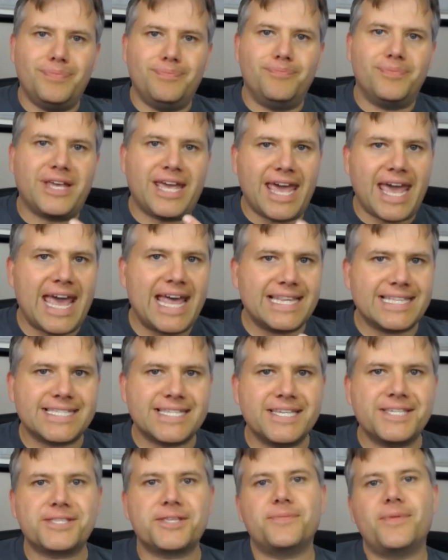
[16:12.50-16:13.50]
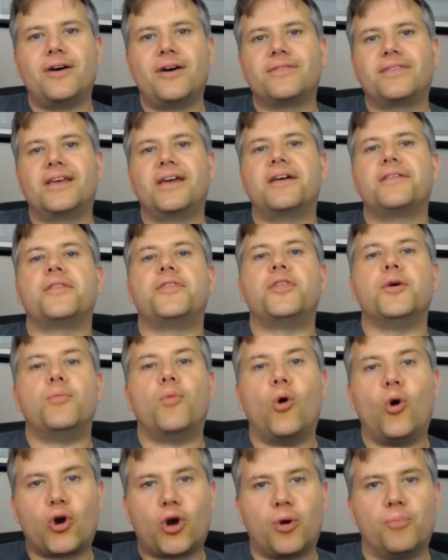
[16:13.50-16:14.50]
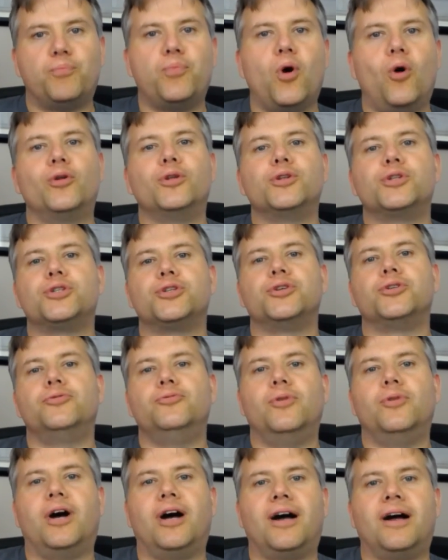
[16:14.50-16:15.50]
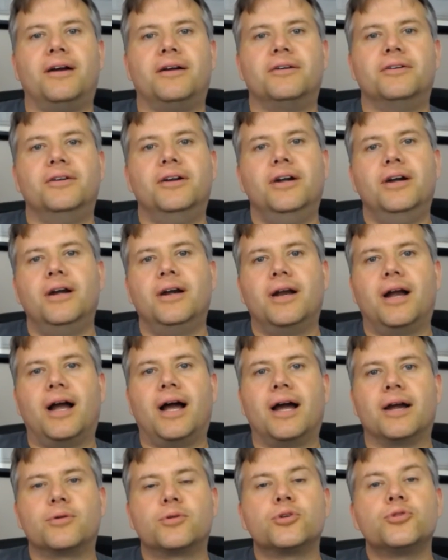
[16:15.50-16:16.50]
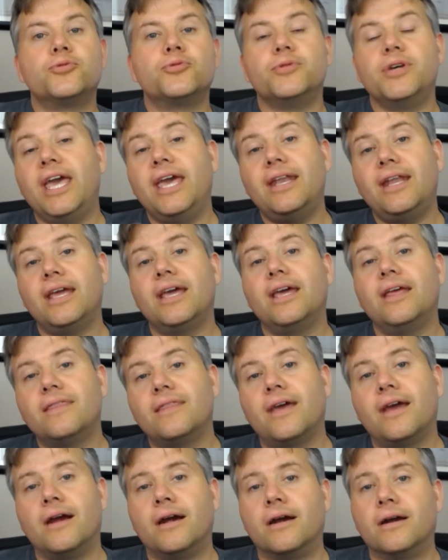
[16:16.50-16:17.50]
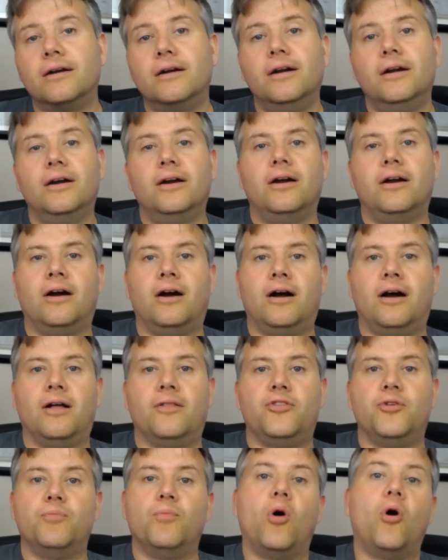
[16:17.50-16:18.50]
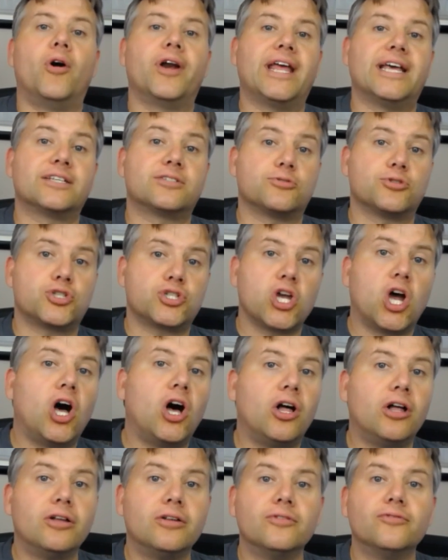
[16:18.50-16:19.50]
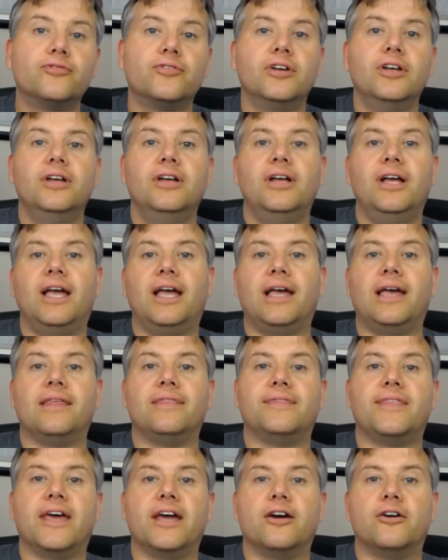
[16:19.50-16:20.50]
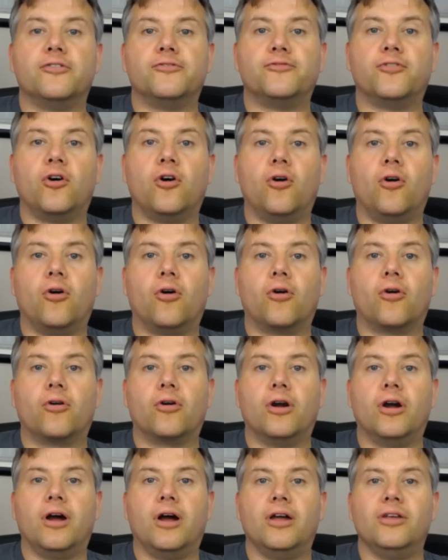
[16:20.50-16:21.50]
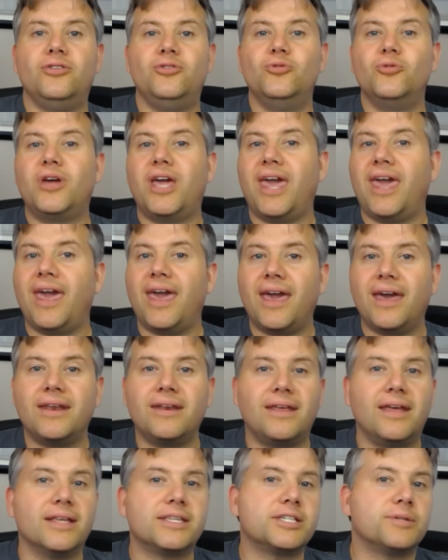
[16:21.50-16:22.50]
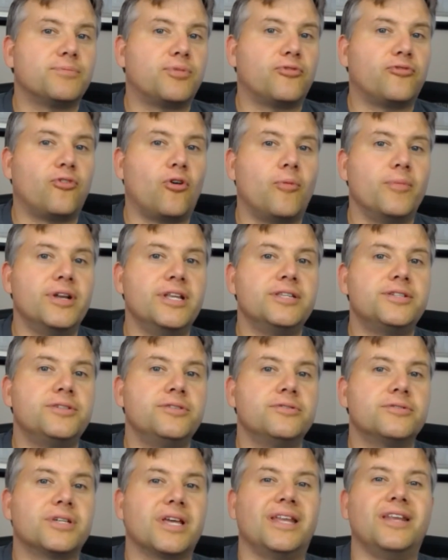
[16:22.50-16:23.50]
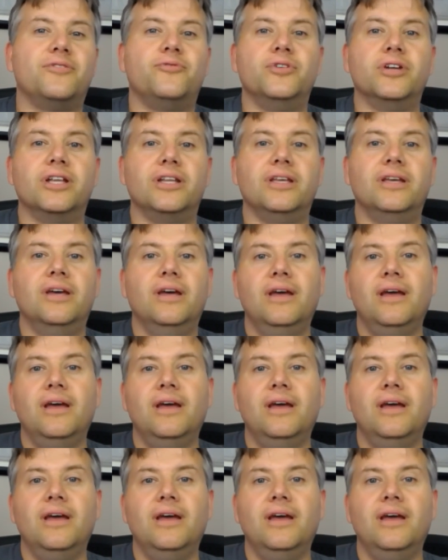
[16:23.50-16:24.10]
CAD system out there, that the more components you are creating in there, the more it has to solve, and therefore you can get some performance issues, and it really,